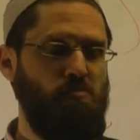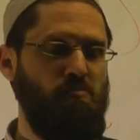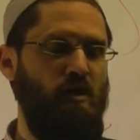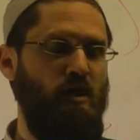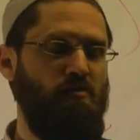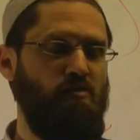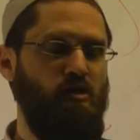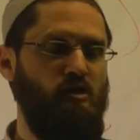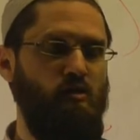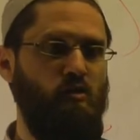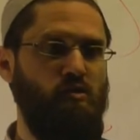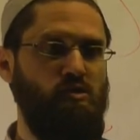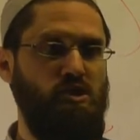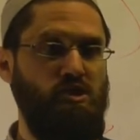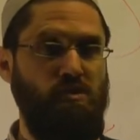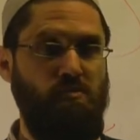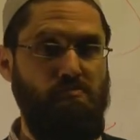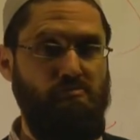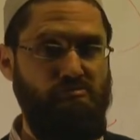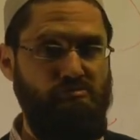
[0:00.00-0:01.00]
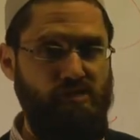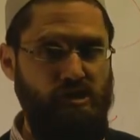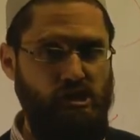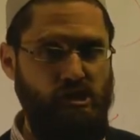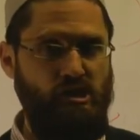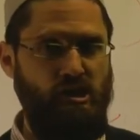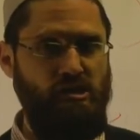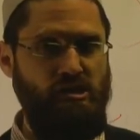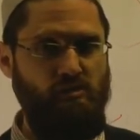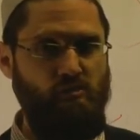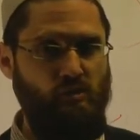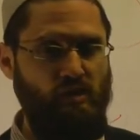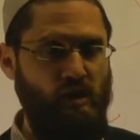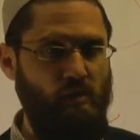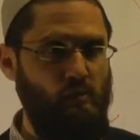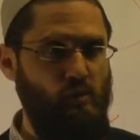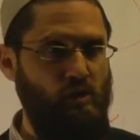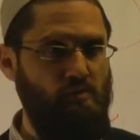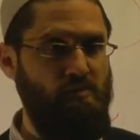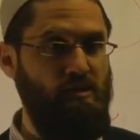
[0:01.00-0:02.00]
part of the course is appreciating what that
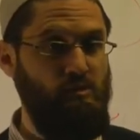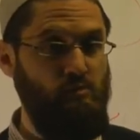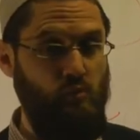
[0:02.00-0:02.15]
word means.